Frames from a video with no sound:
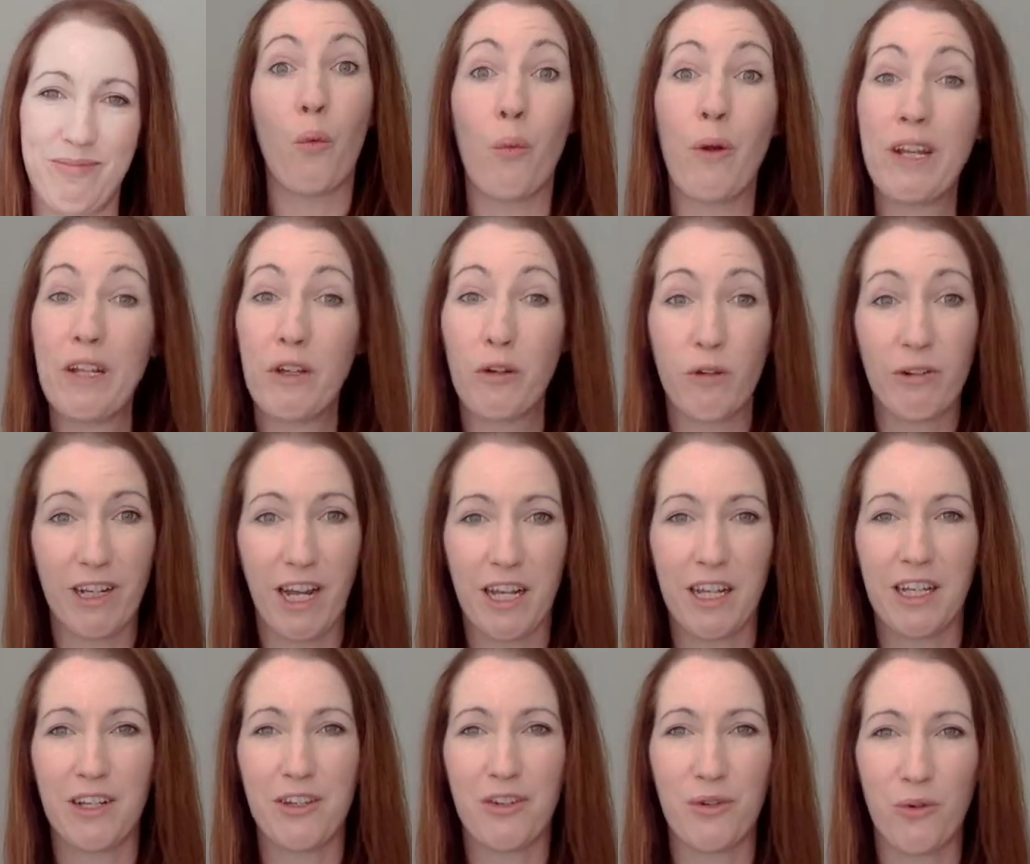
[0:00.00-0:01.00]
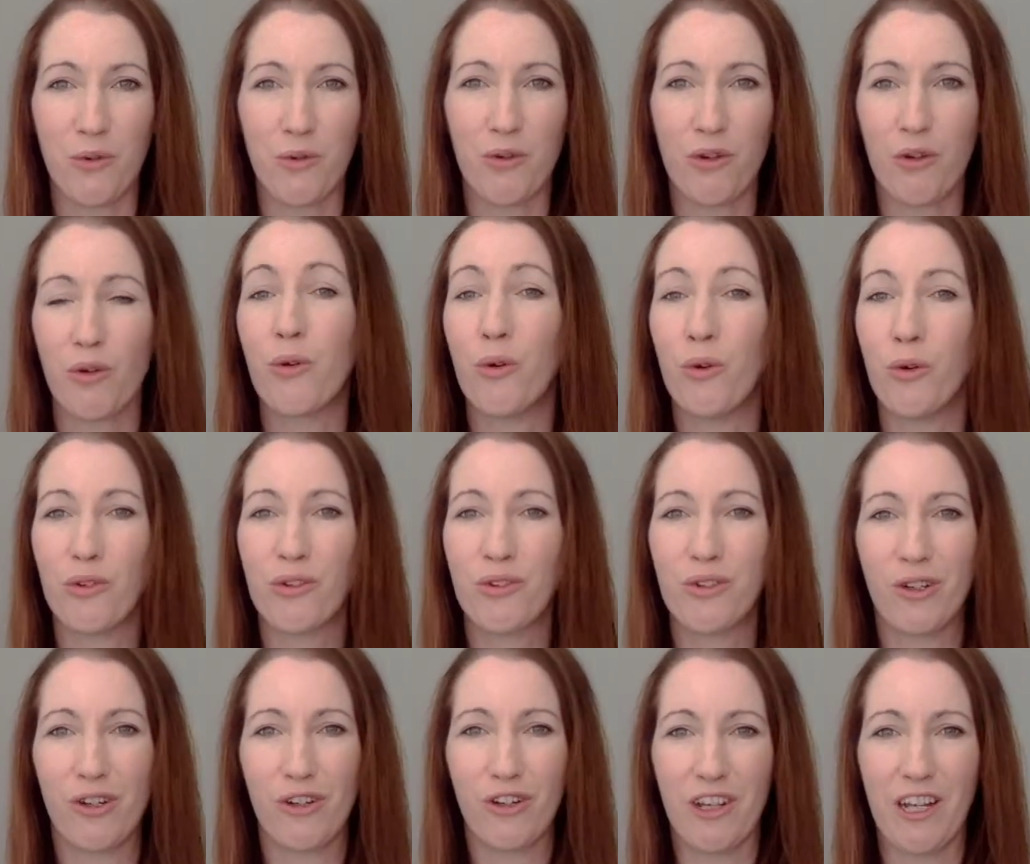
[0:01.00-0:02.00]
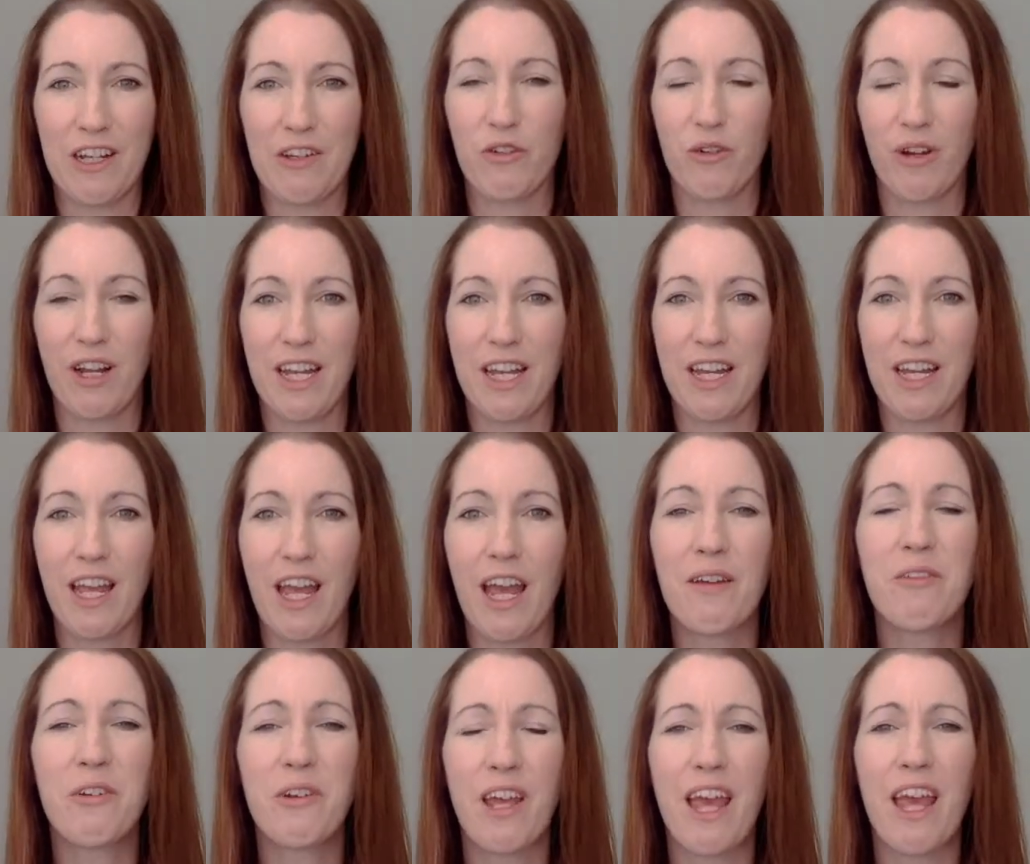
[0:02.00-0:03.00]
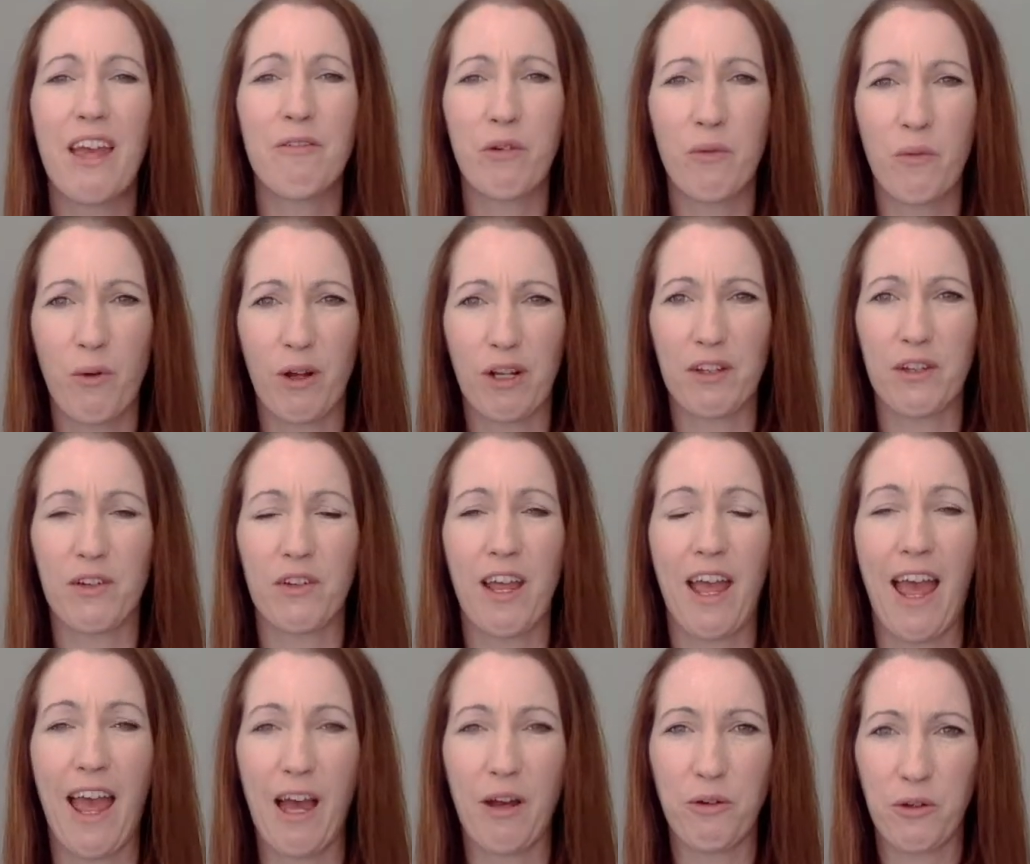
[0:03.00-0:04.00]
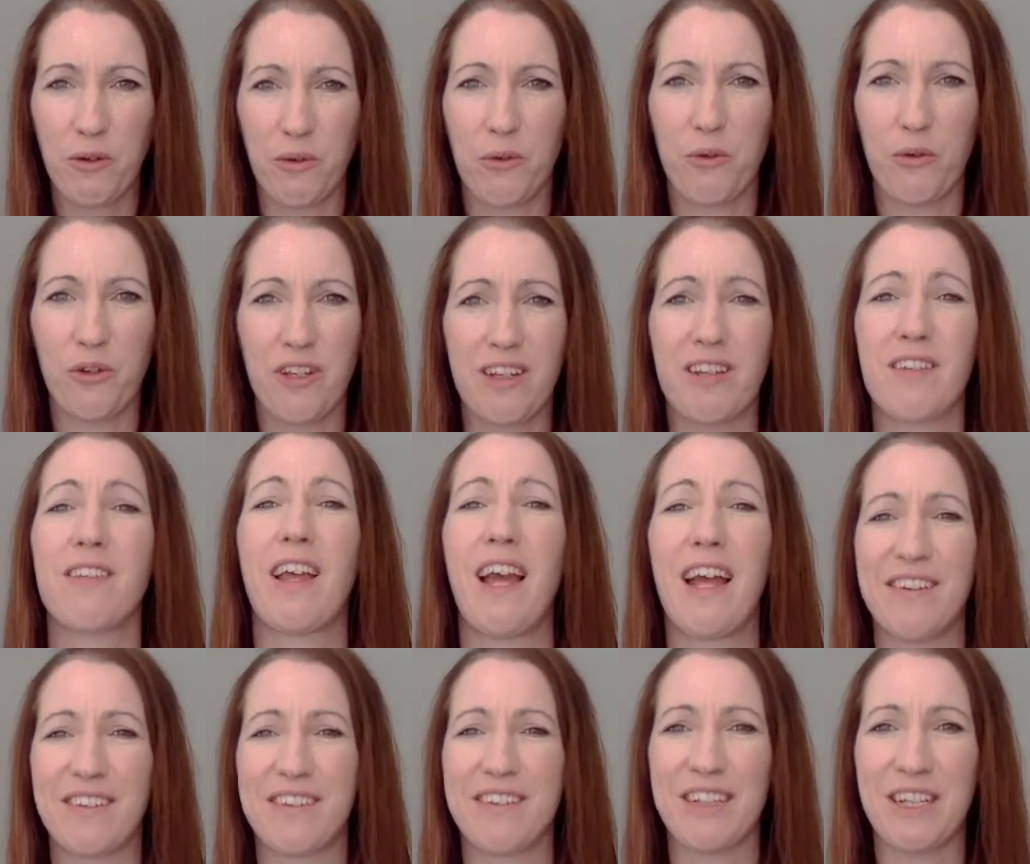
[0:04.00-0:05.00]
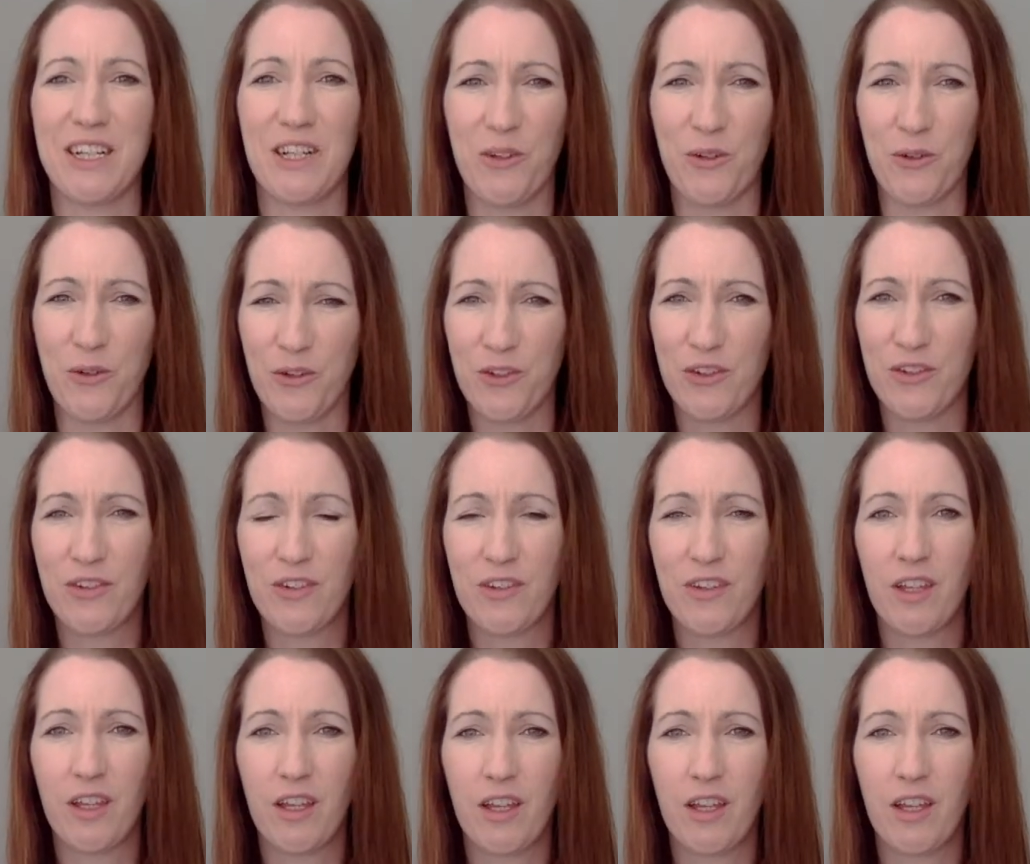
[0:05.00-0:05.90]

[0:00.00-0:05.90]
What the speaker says: When creating a course or online training, have you ever wondered how your audience actually learns?